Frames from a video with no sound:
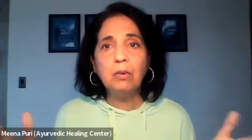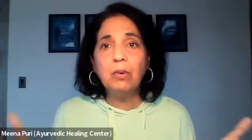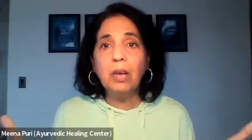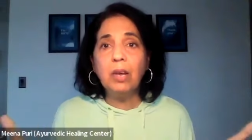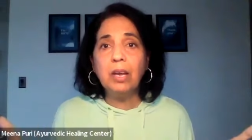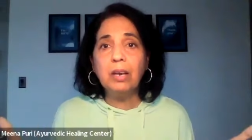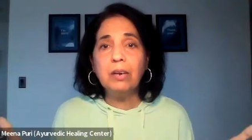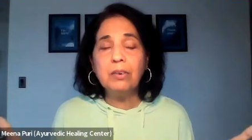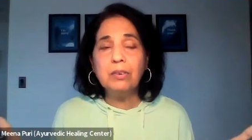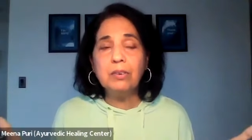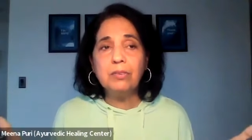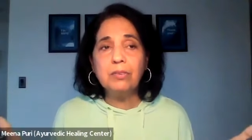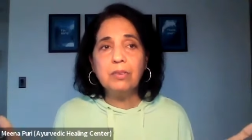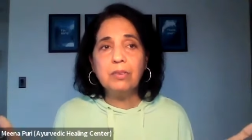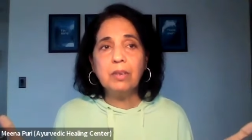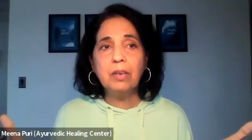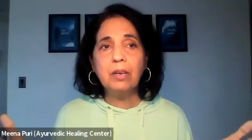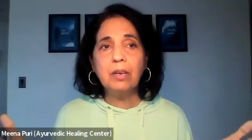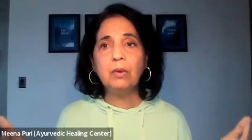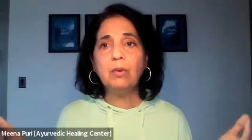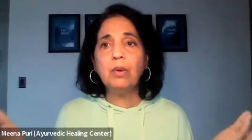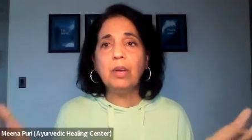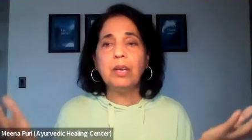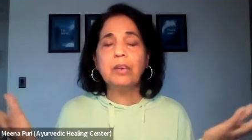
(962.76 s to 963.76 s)
Who cares?
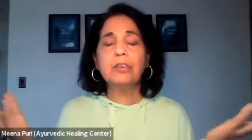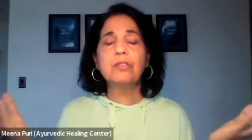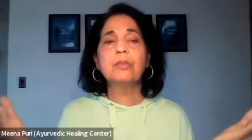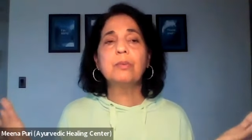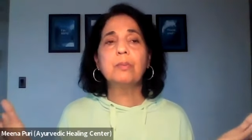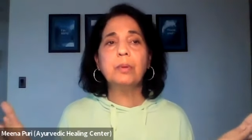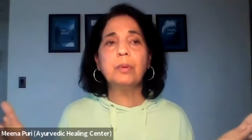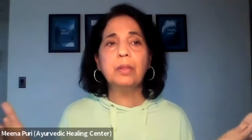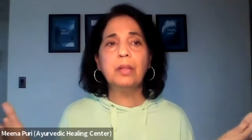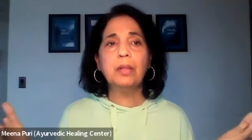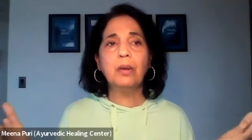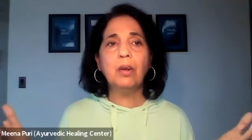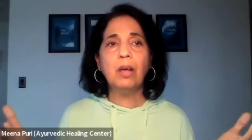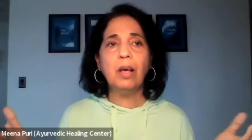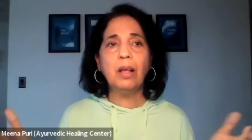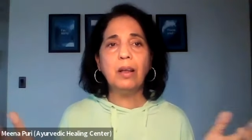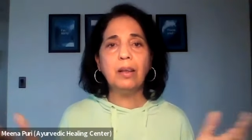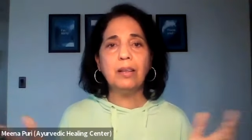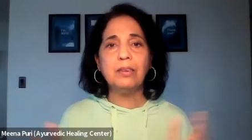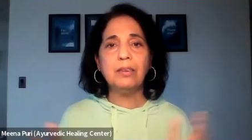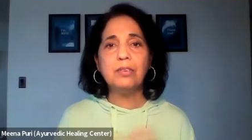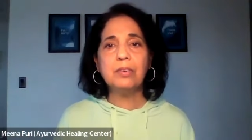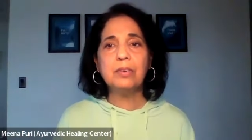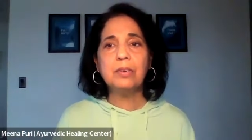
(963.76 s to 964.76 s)
Who cares about the
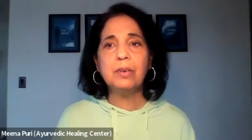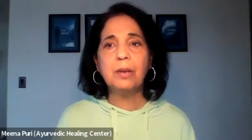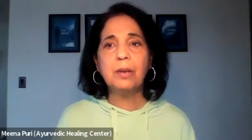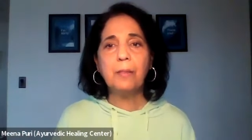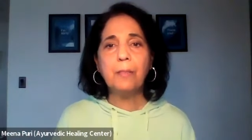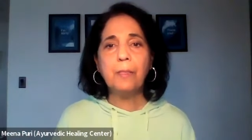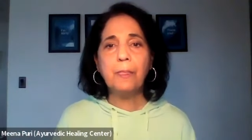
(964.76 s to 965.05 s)
knowledge?